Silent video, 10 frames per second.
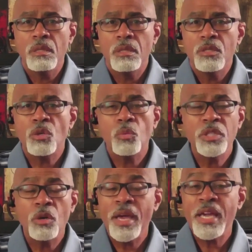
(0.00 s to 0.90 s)
So we
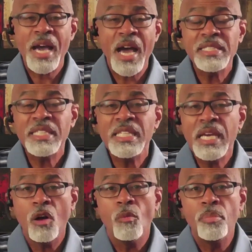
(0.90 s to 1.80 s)
know, hey, I need
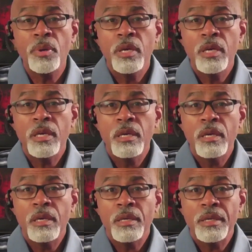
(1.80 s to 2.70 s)
help
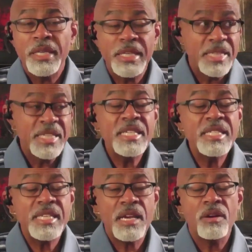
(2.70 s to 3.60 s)
in these
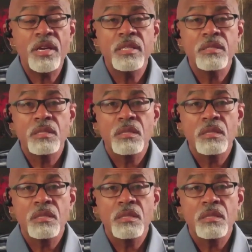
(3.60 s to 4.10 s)
areas,